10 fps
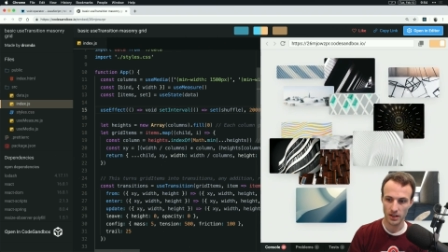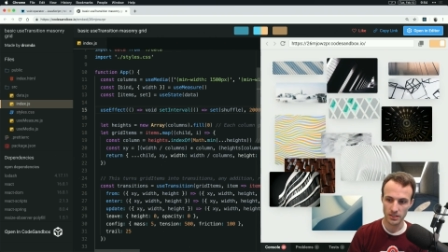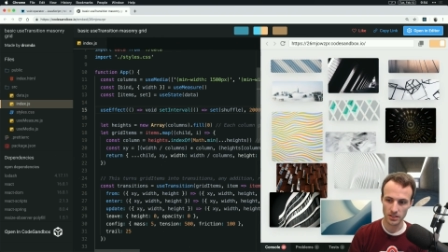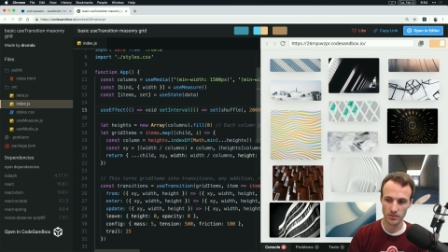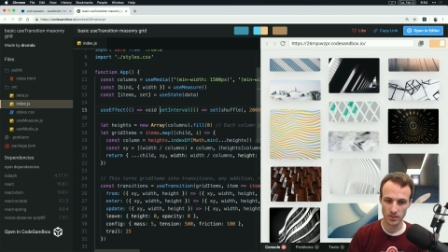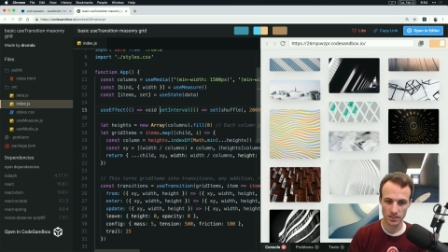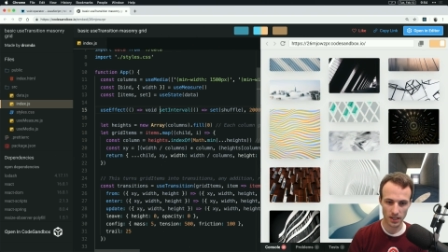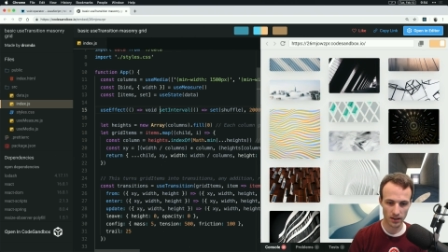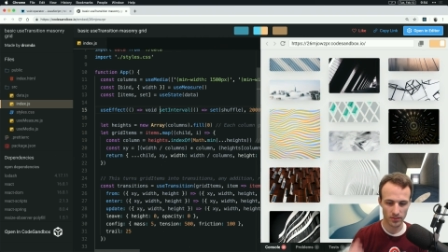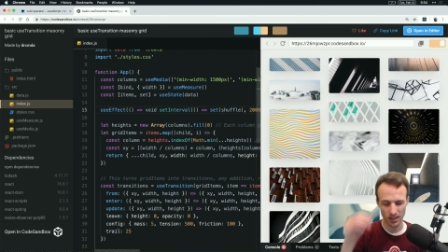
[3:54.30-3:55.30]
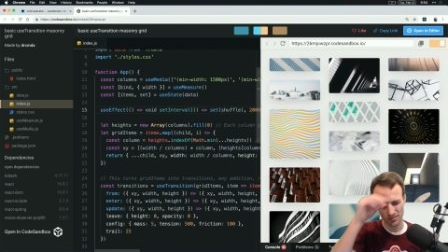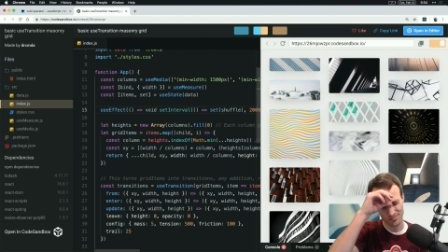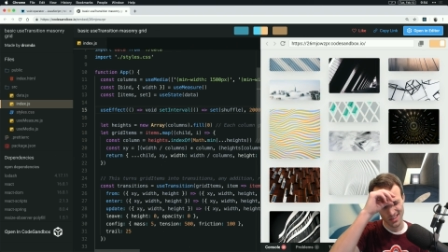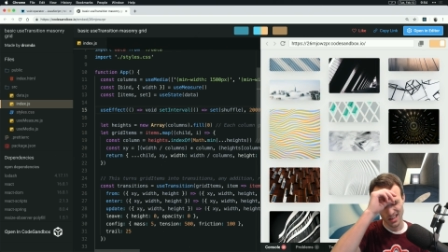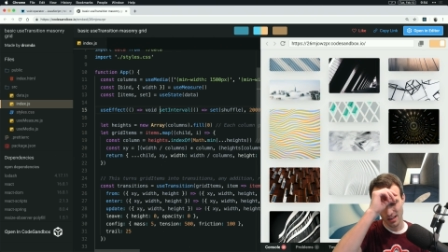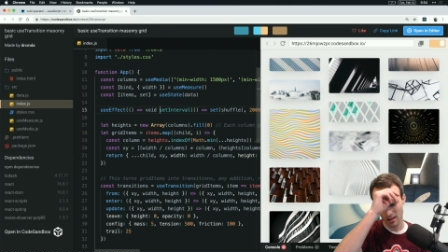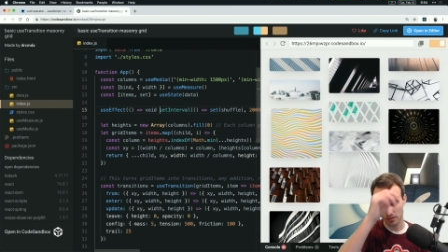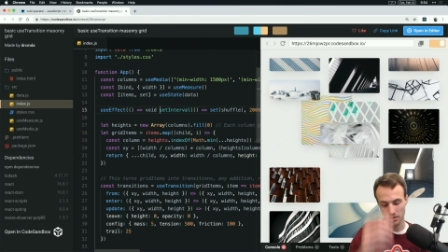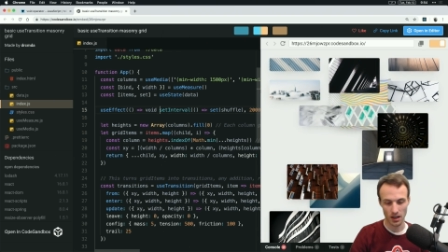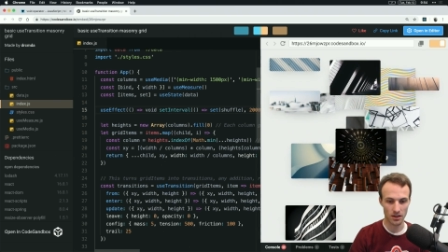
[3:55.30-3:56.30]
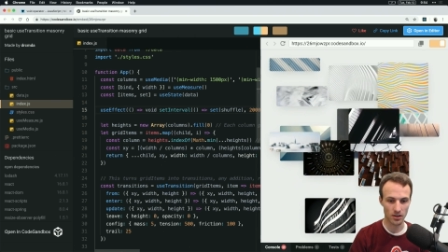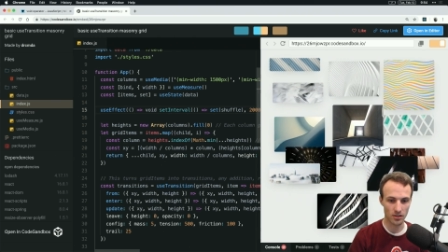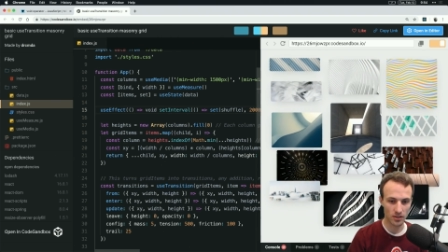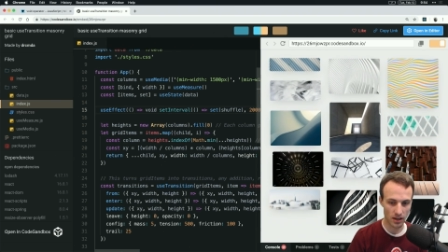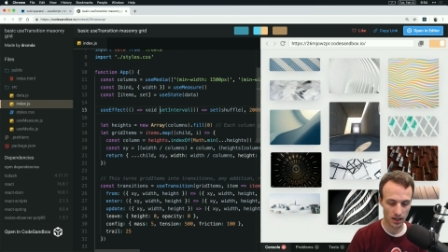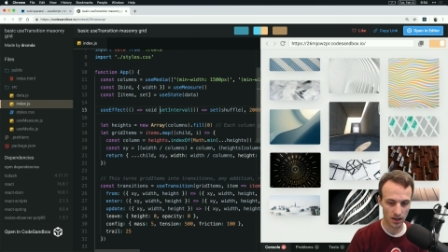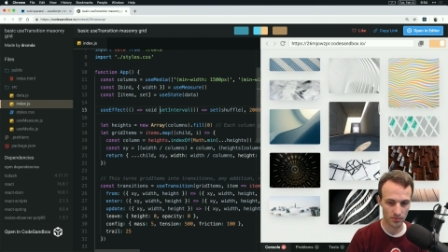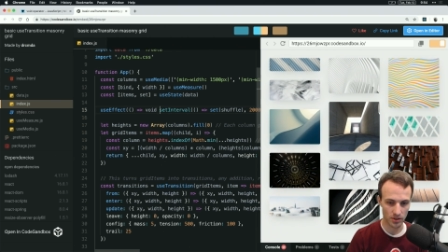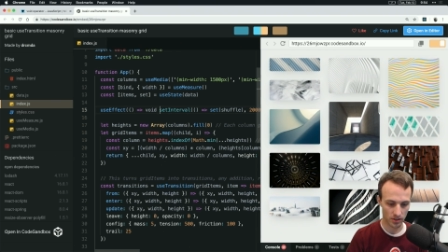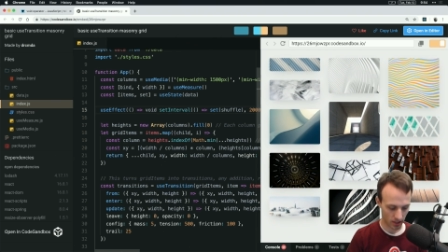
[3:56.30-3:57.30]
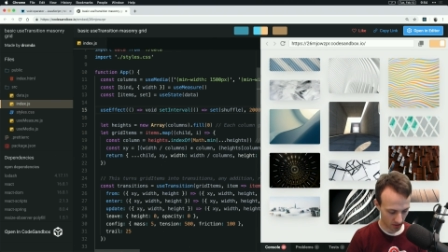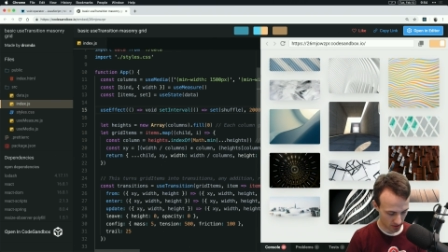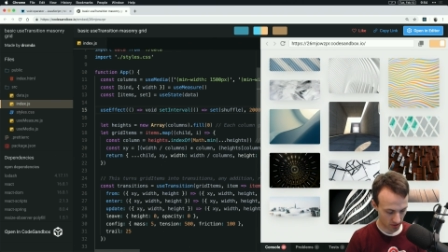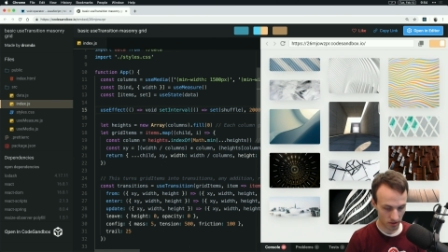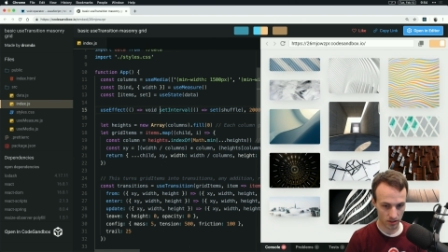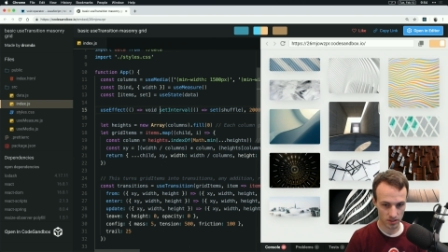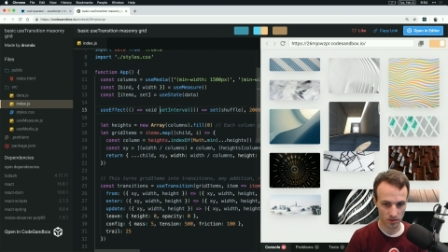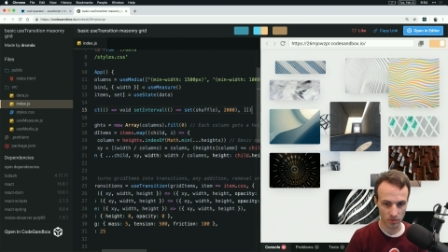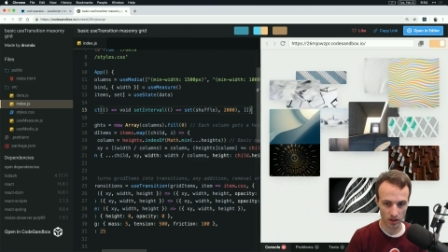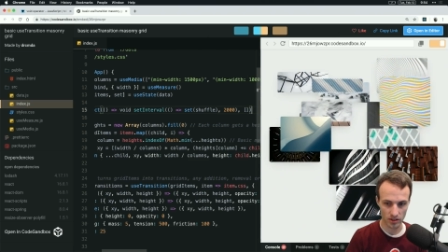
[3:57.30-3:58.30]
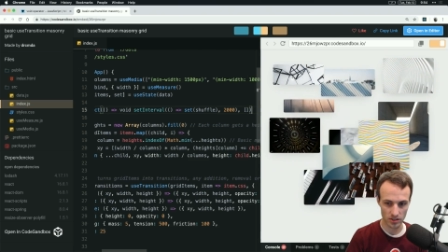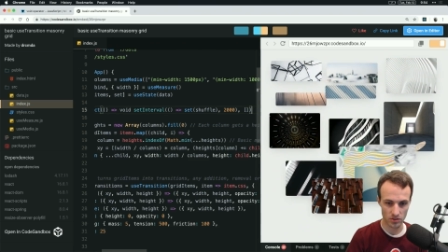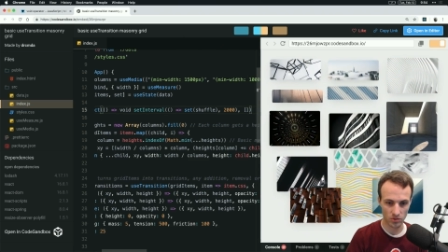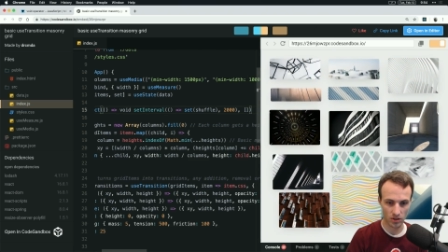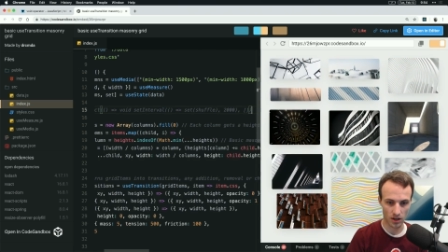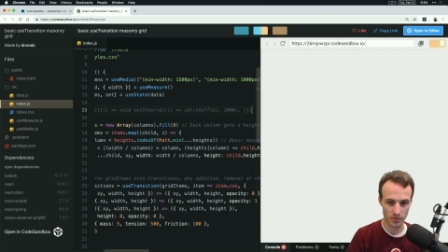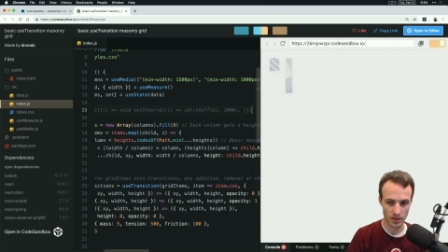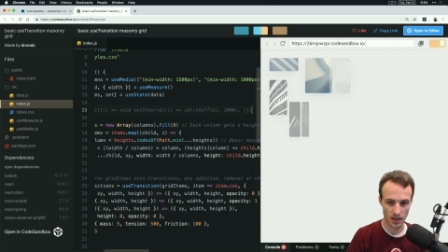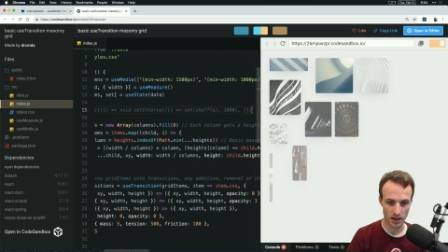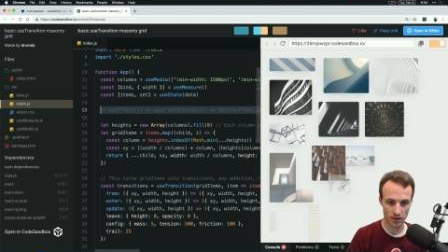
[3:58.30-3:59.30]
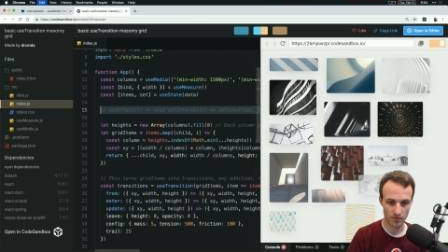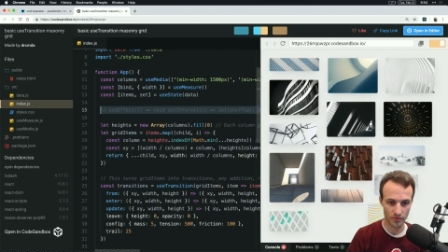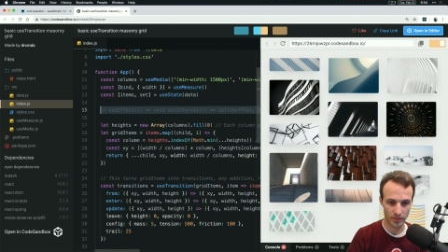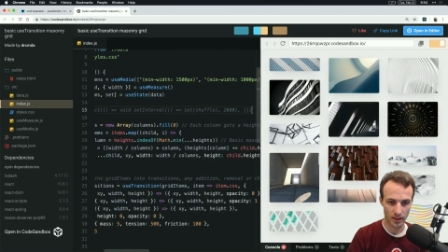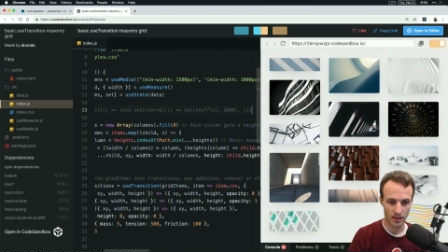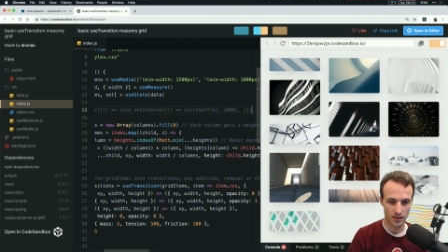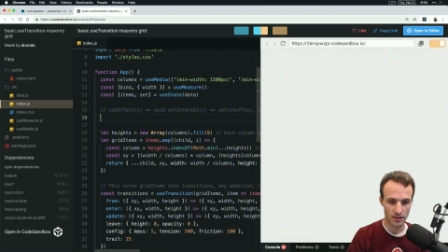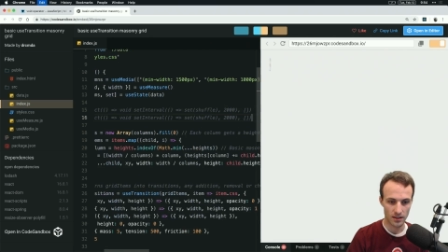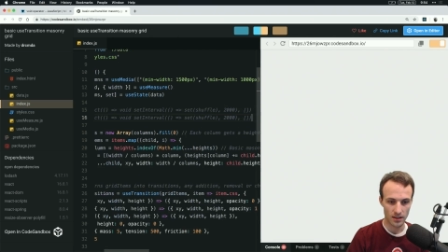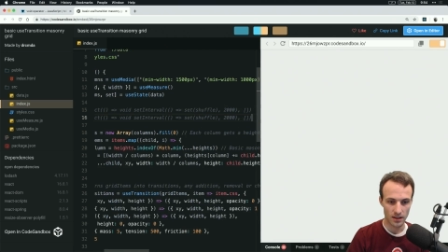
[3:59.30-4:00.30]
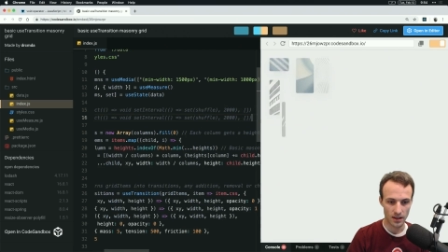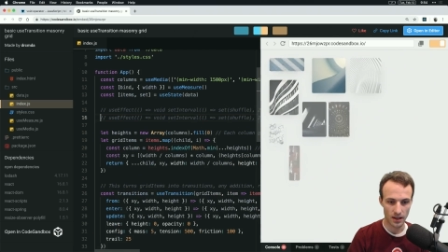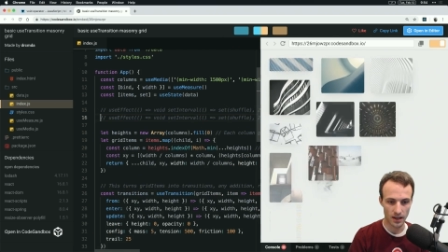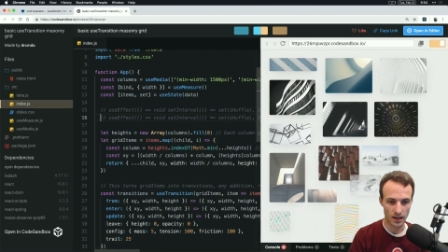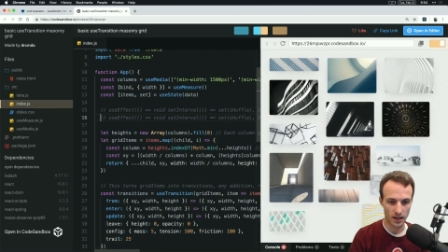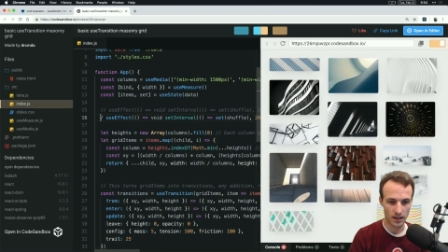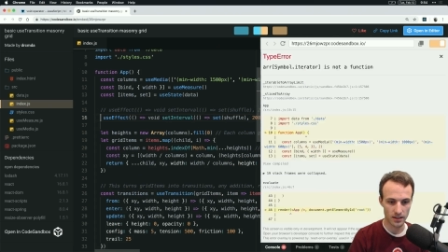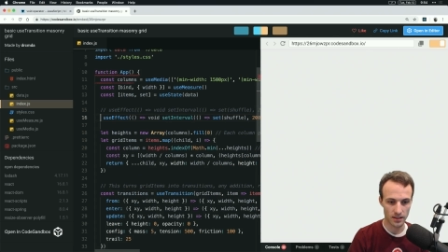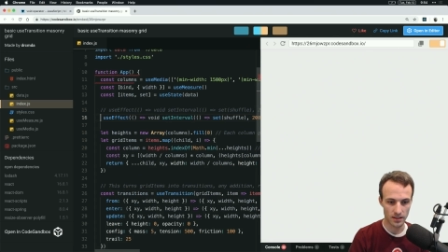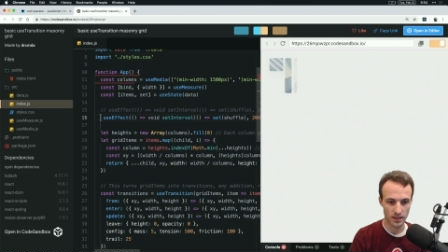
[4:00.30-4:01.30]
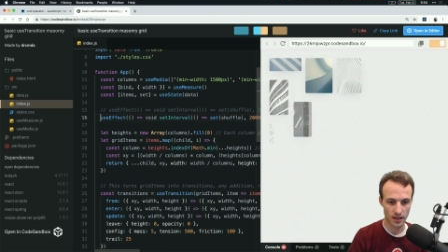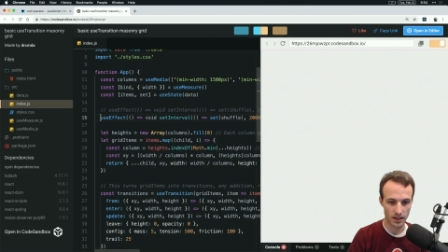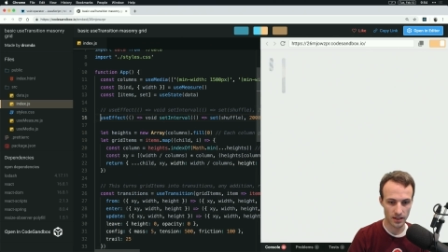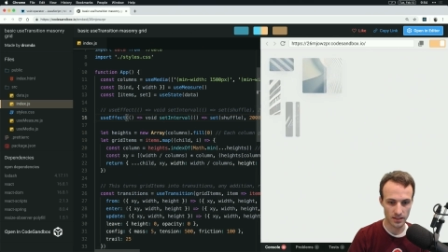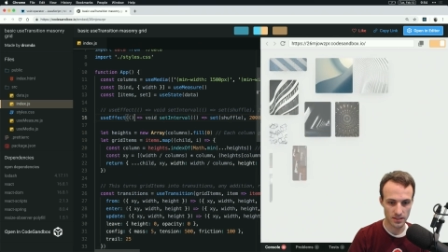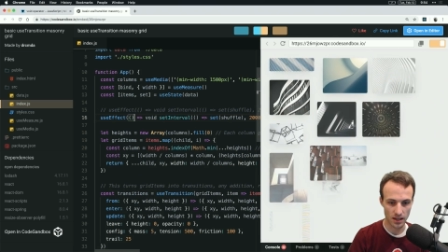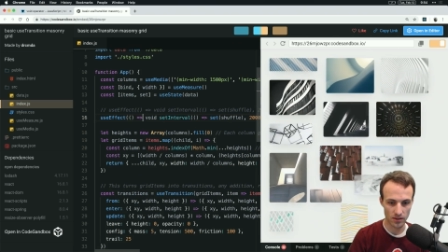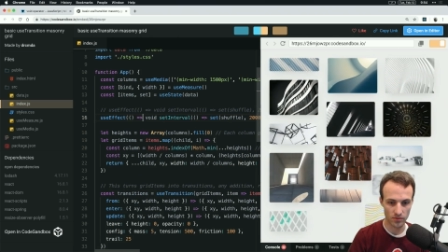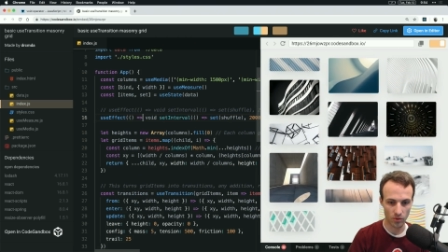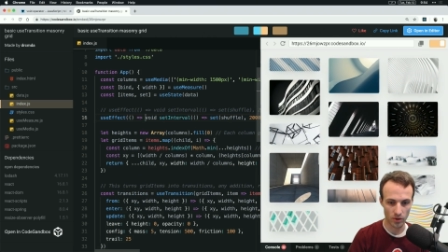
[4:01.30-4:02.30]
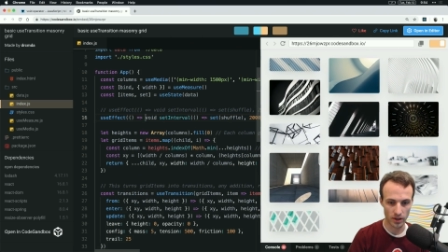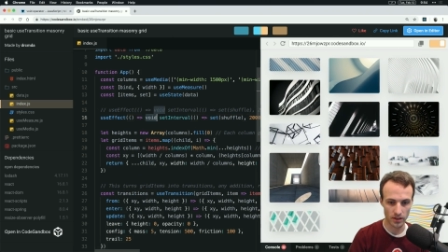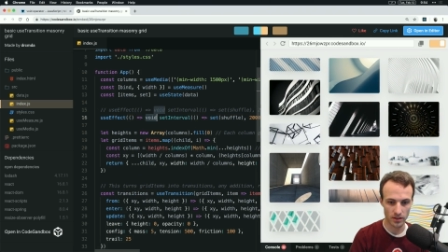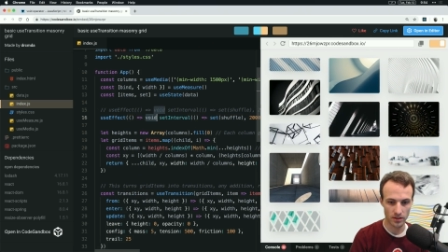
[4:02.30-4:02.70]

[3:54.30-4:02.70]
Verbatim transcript: to do this kind of thing? Eh, I don't know. Um, like let's let's compare this. So we'll comment that out, and then instead of void,